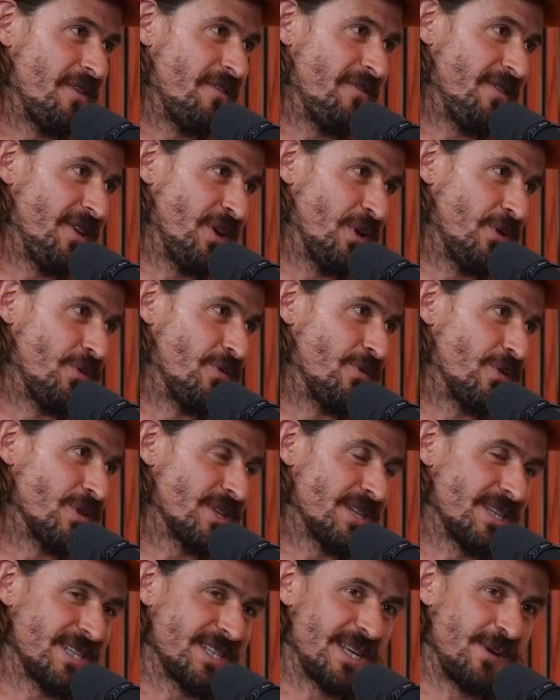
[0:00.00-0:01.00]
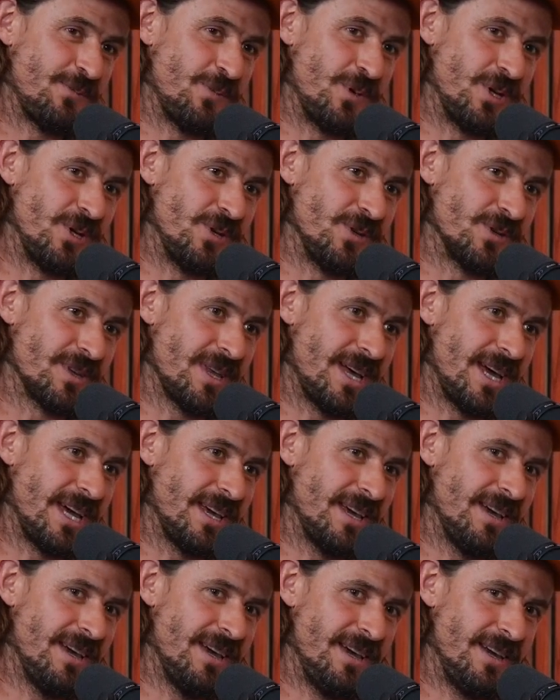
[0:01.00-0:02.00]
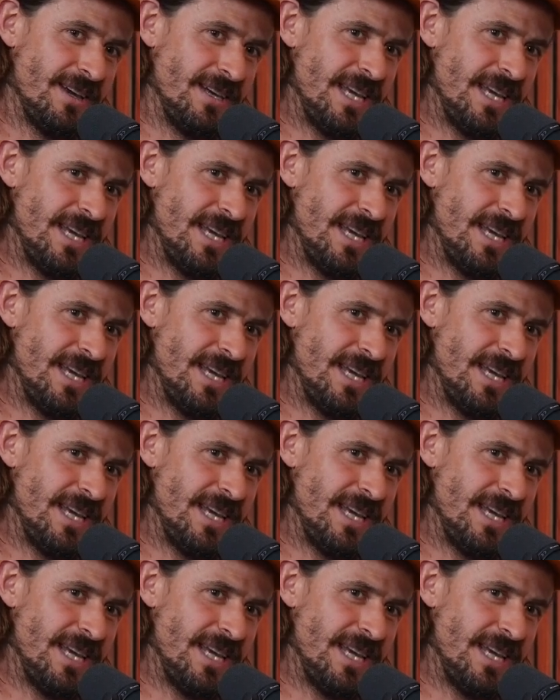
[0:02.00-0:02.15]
in the field versus someone who's like,